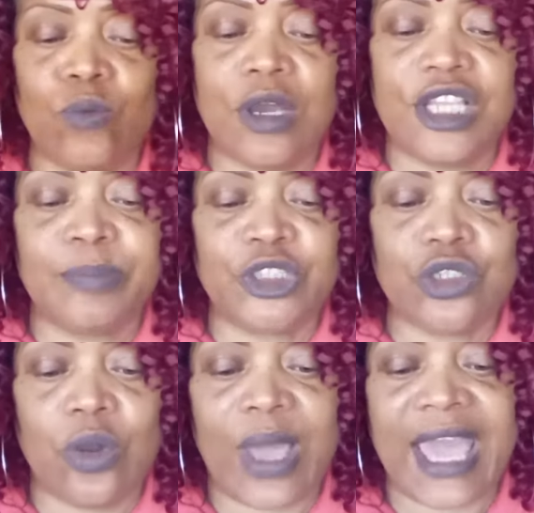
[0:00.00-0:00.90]
Wands, but
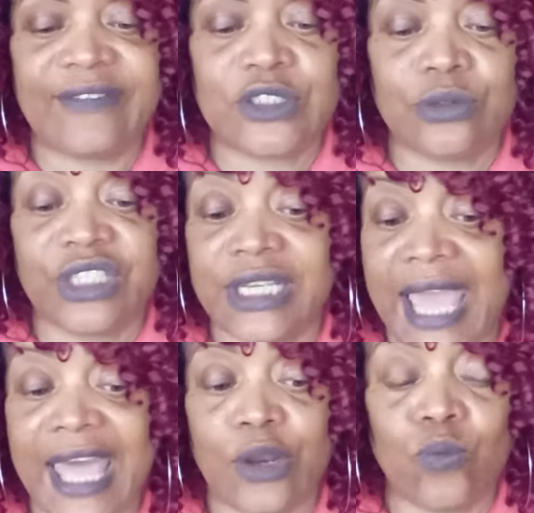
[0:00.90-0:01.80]
you're going to have to. The
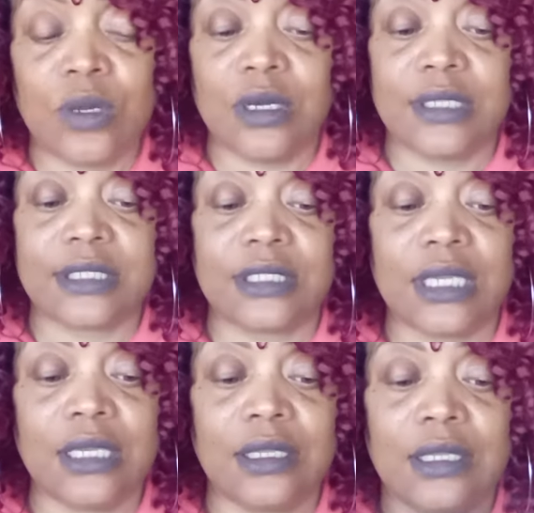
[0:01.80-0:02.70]
Nine of Wands, see?